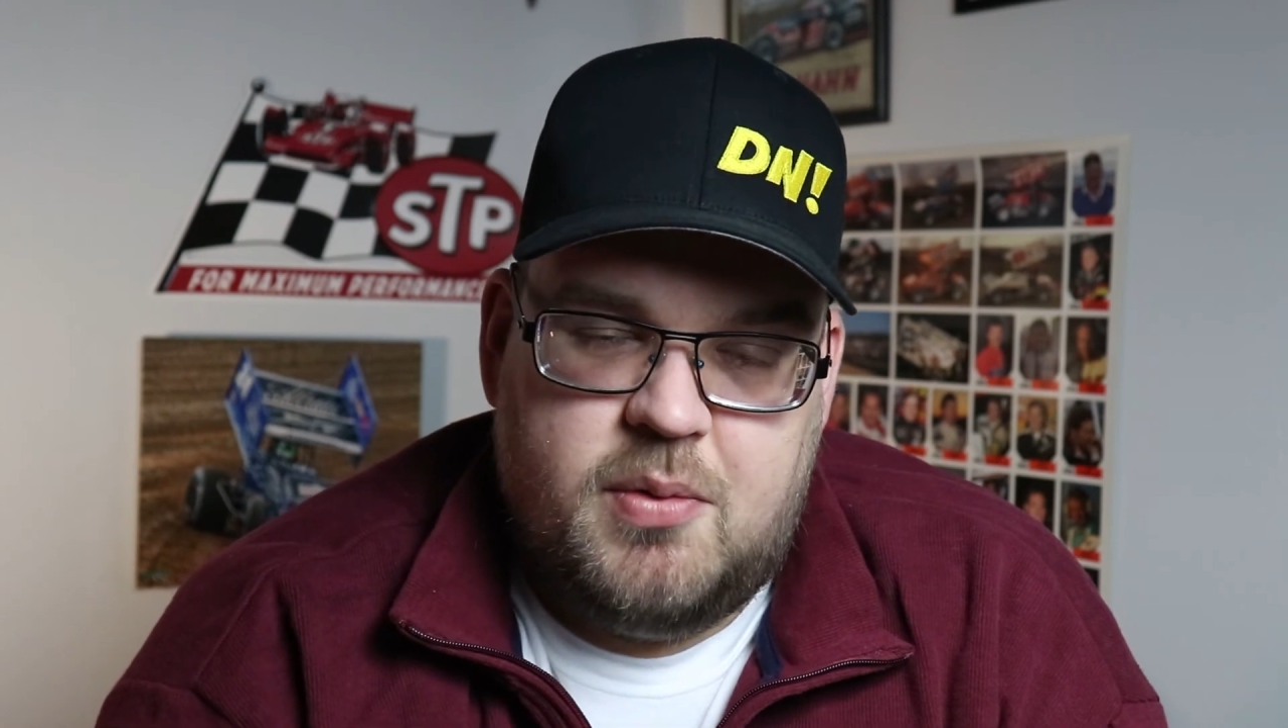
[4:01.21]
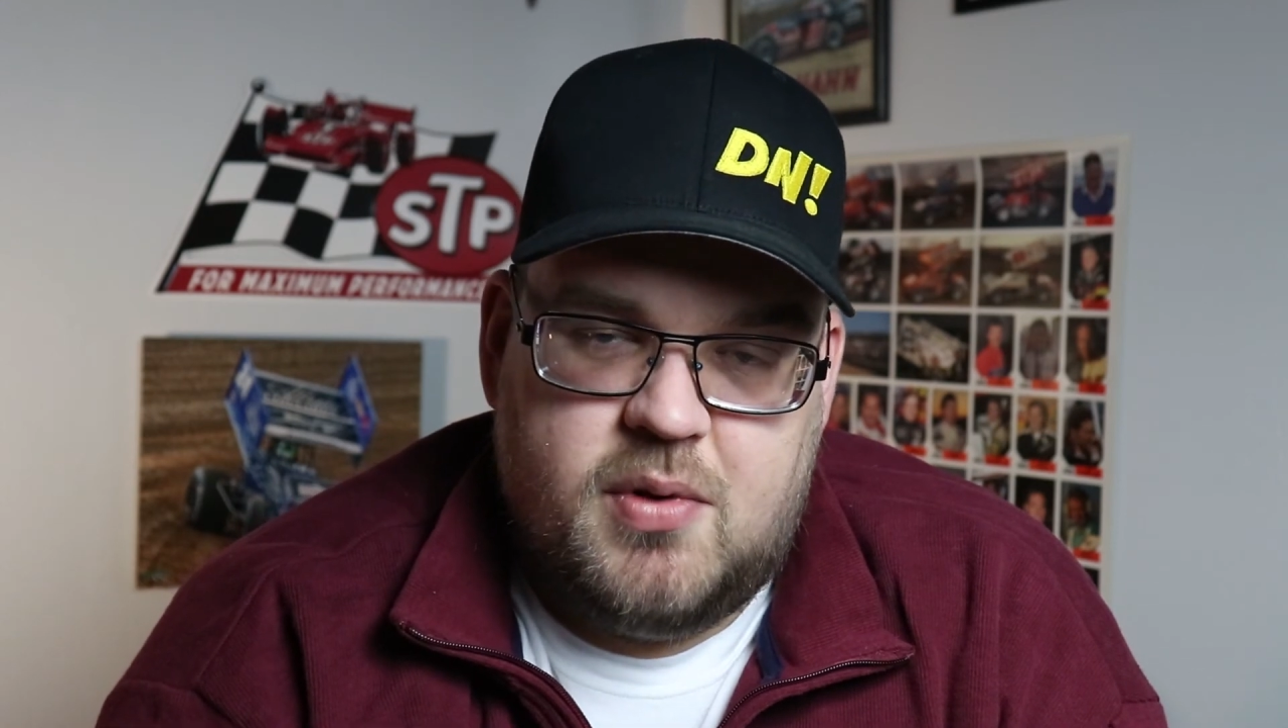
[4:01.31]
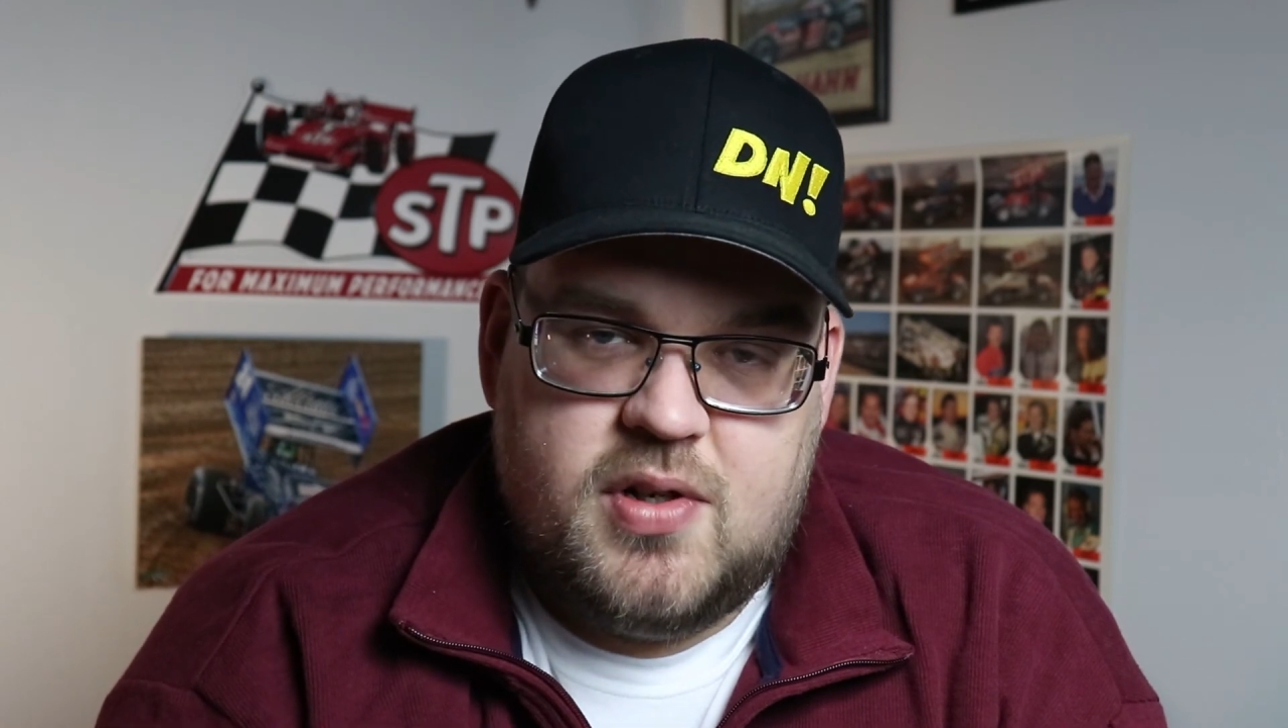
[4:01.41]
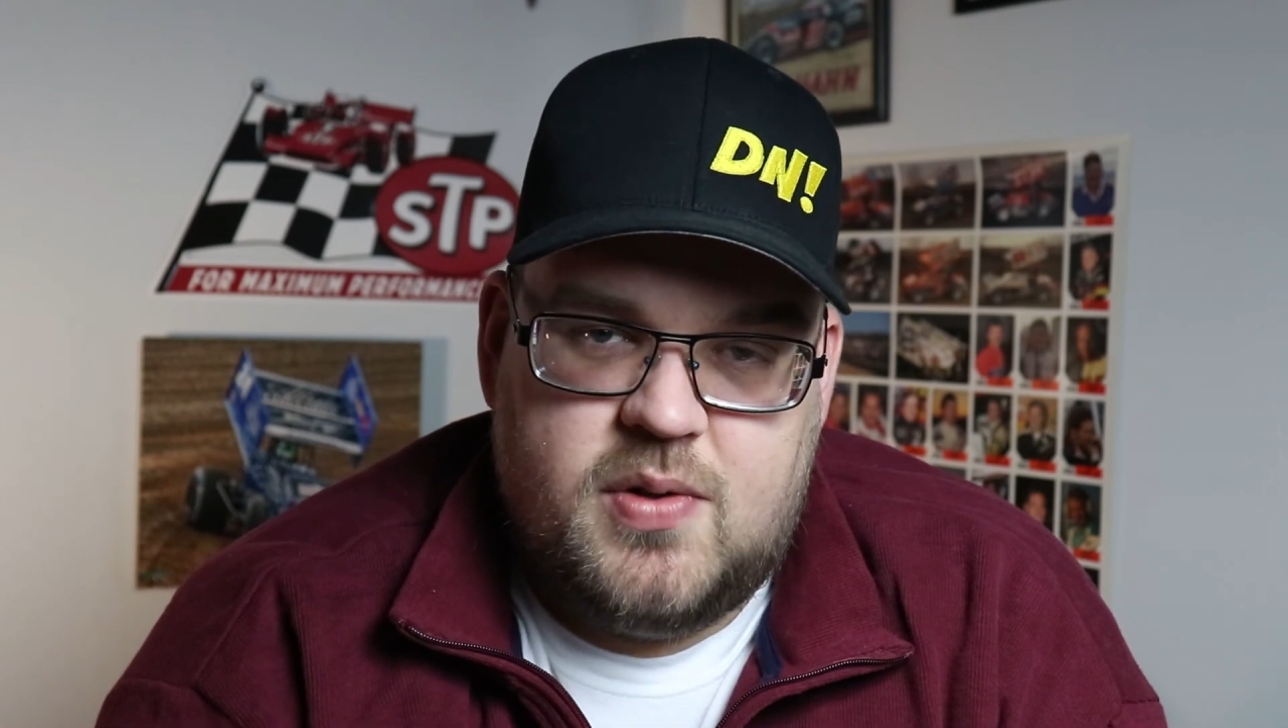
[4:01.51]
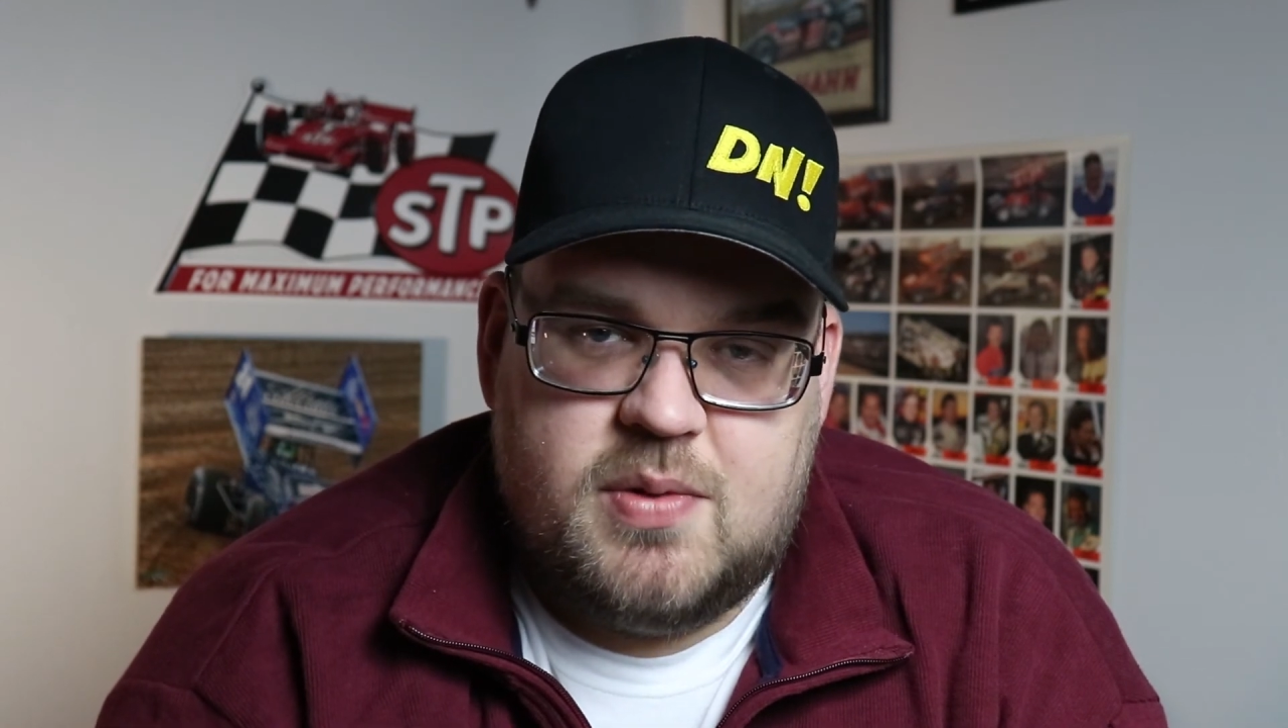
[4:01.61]
we
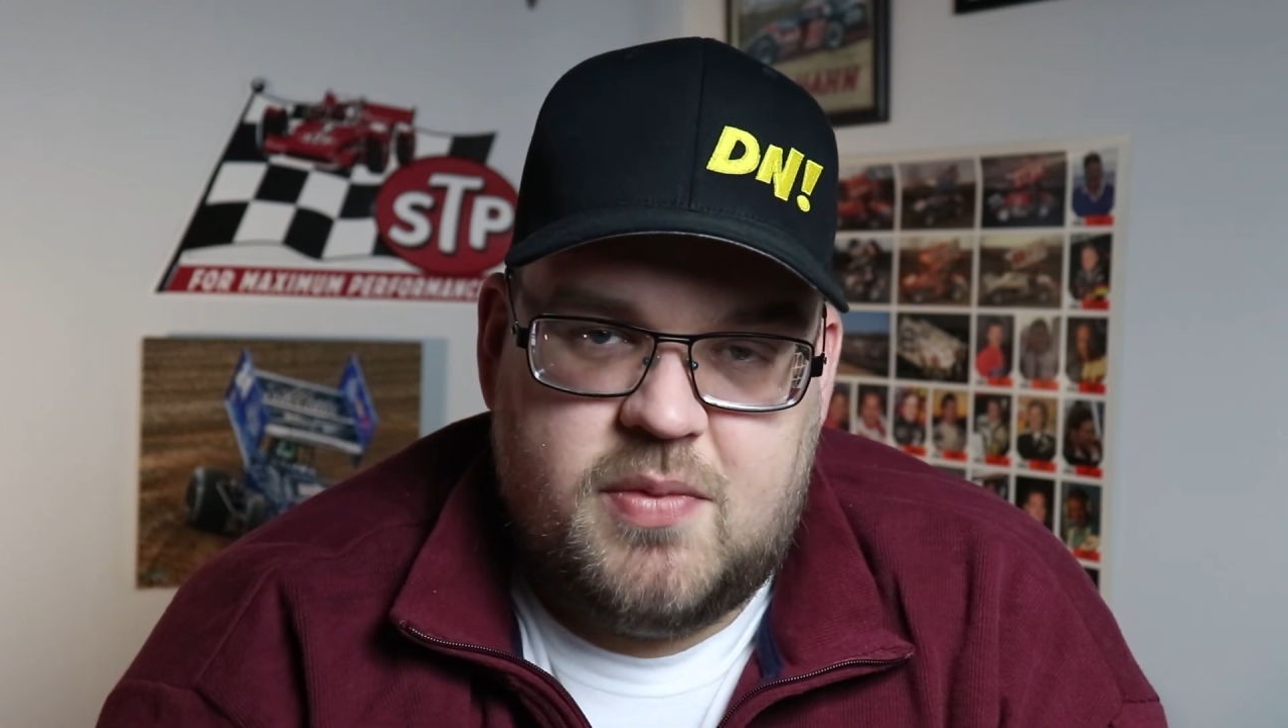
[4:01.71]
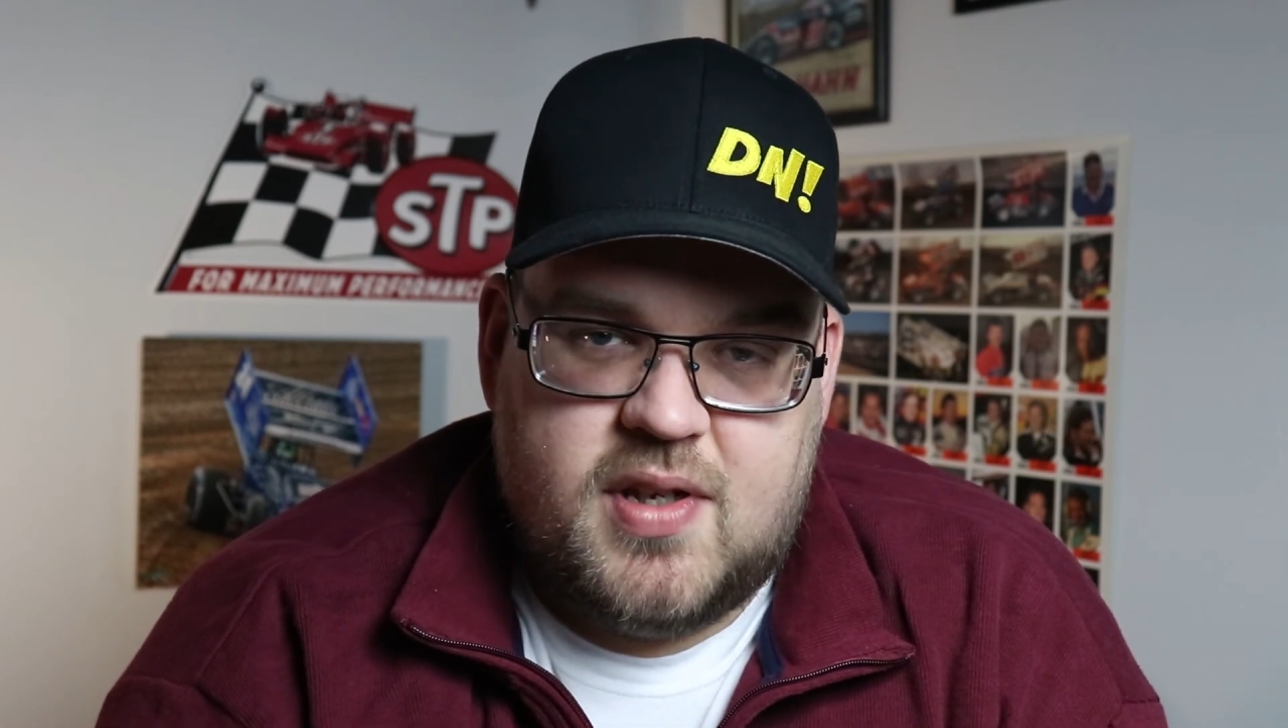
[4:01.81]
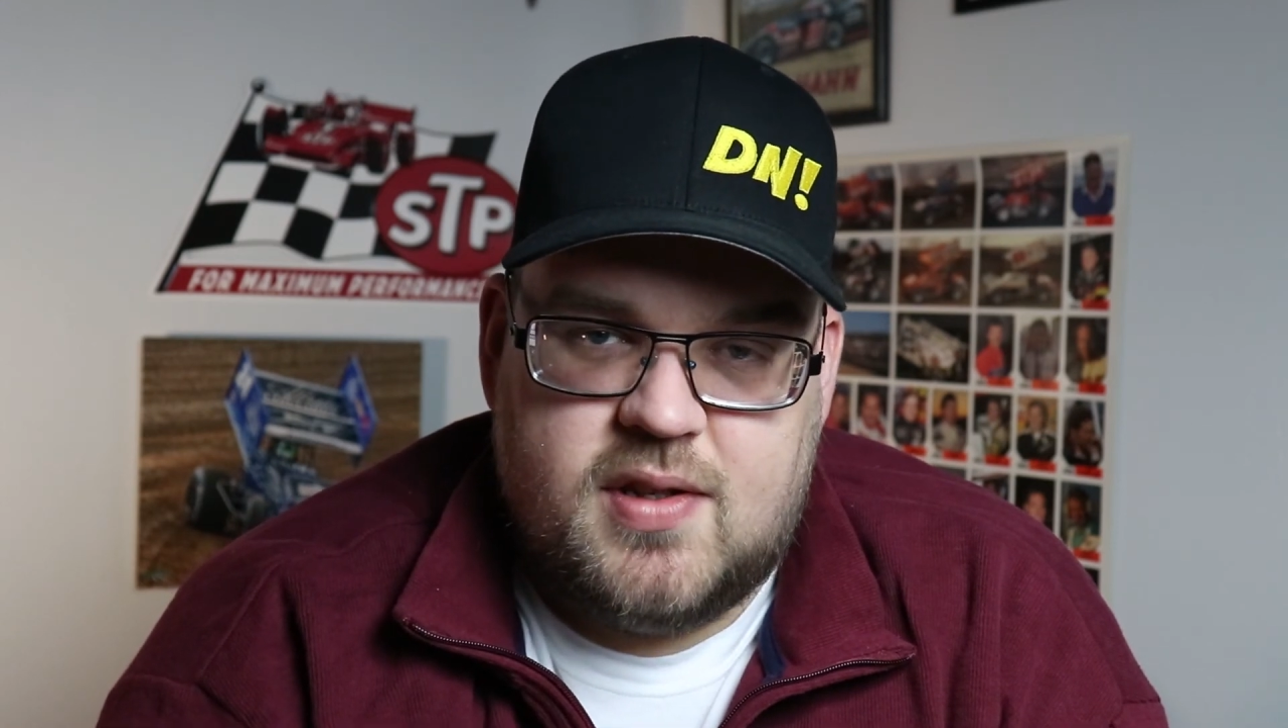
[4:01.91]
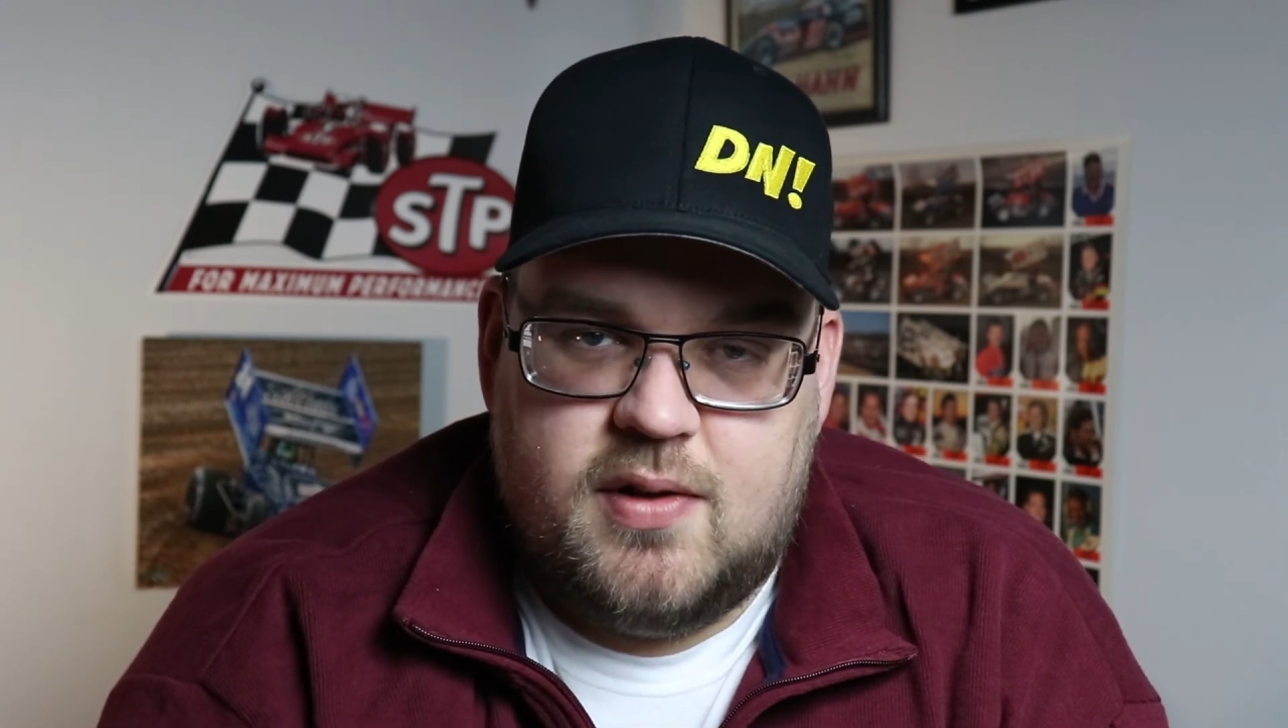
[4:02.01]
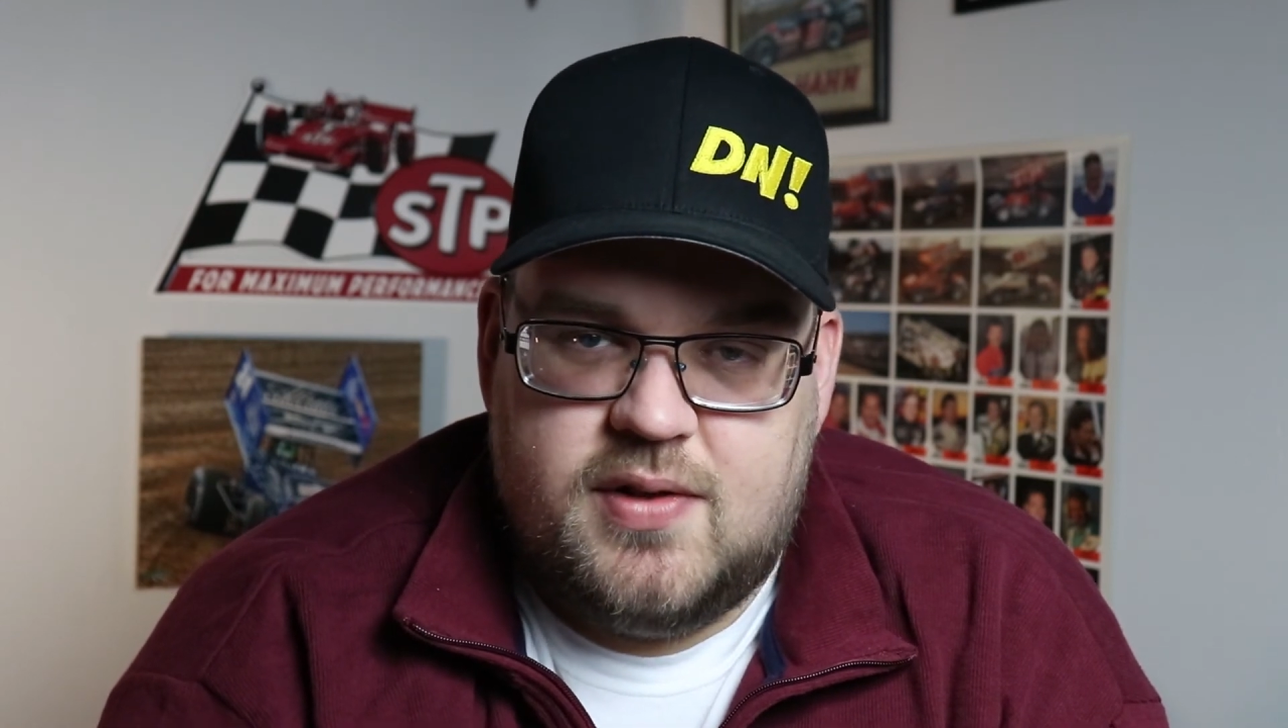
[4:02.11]
want to do some
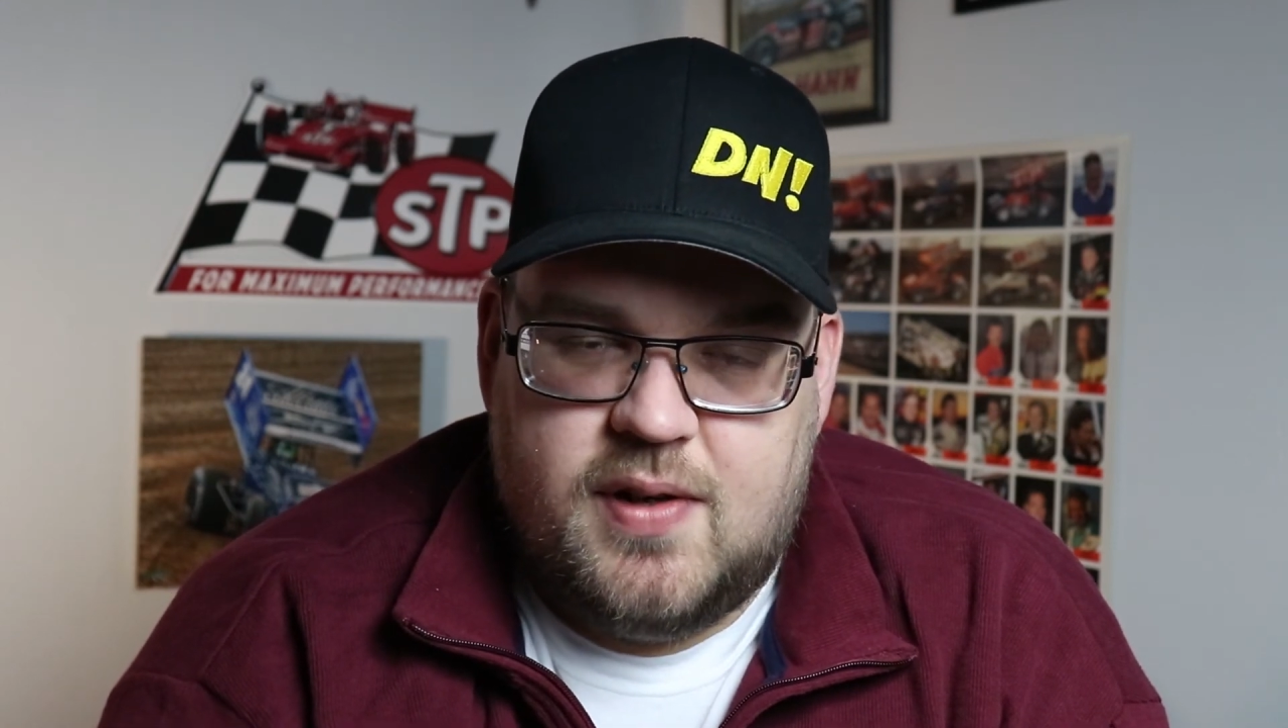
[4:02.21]
things a little